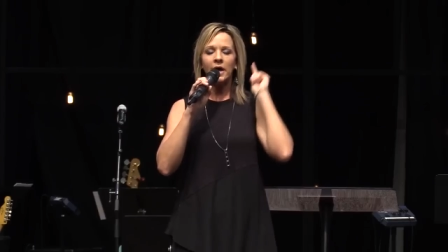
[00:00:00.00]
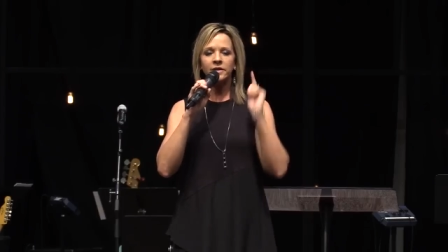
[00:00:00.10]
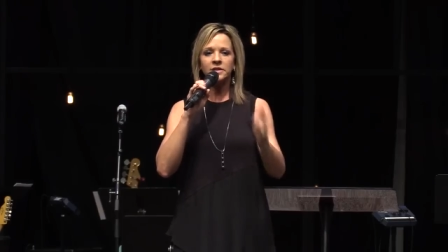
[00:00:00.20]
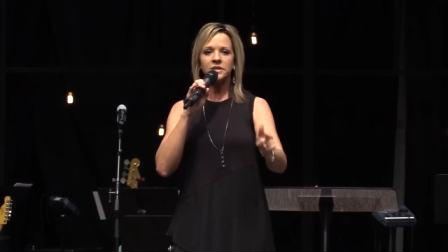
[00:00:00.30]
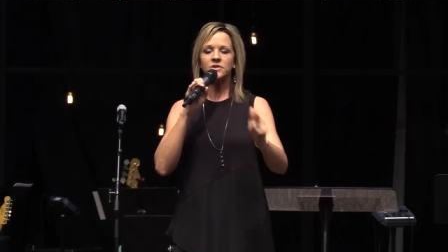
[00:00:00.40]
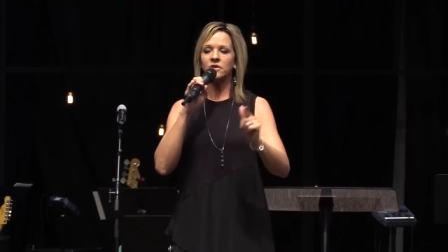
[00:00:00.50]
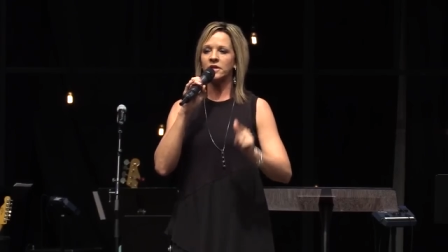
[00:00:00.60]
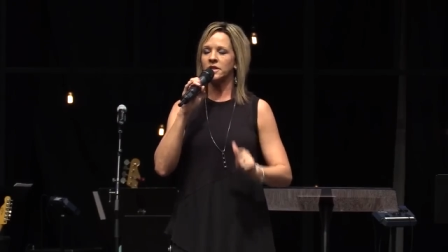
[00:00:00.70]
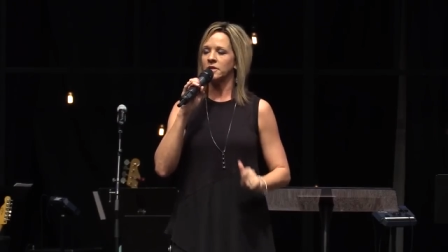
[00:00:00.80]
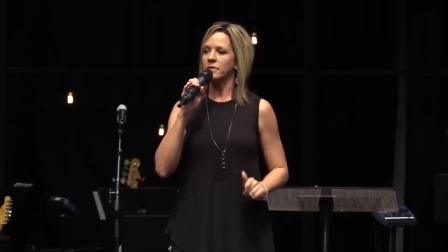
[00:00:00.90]
I, this thing tried
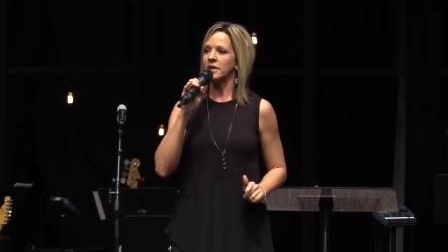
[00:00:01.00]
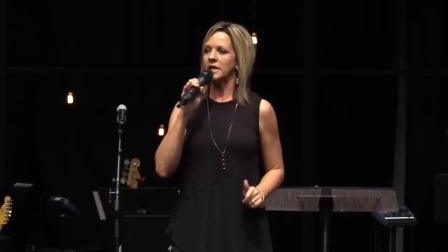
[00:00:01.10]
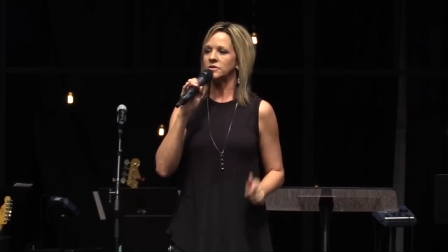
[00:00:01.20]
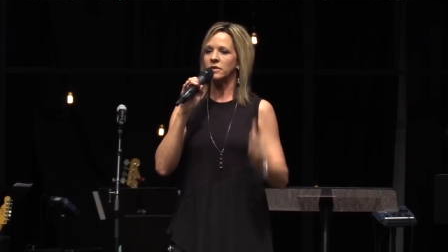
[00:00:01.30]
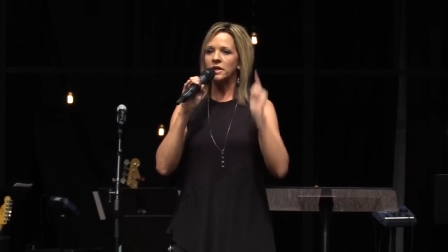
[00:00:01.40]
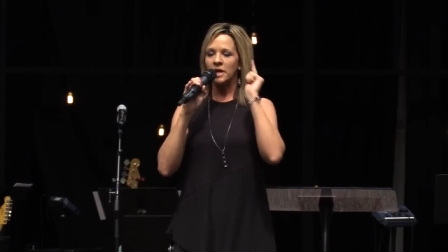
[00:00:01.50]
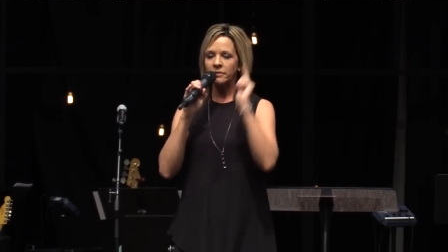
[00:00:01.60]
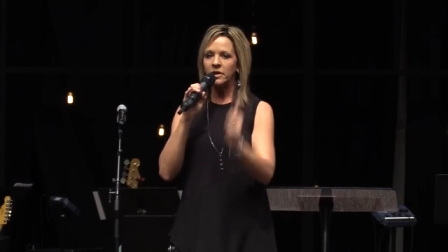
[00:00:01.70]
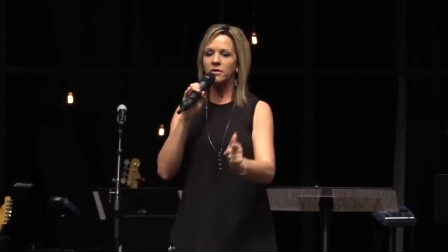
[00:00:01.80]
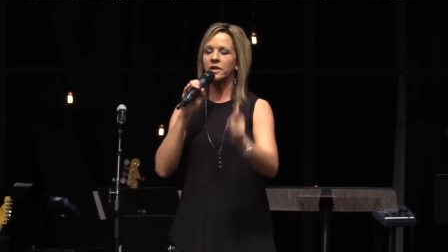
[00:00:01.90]
to kill me last week, and
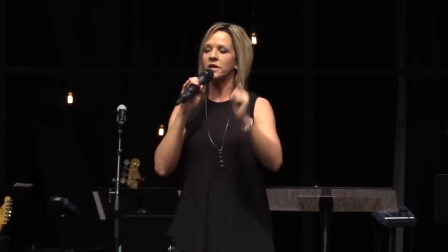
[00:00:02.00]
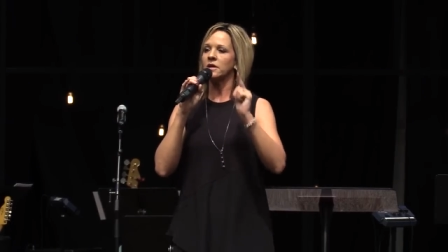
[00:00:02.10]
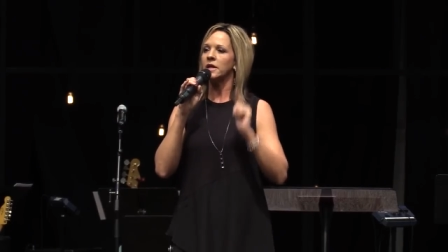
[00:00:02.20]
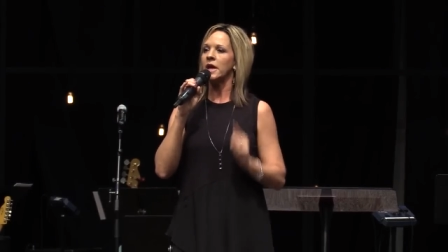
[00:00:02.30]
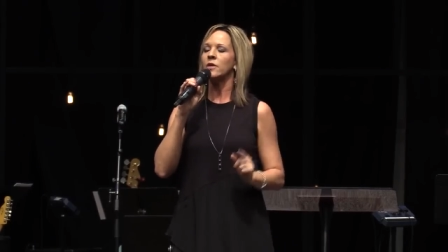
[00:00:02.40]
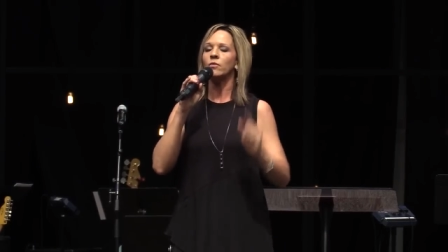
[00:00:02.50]
I'm here to kill it.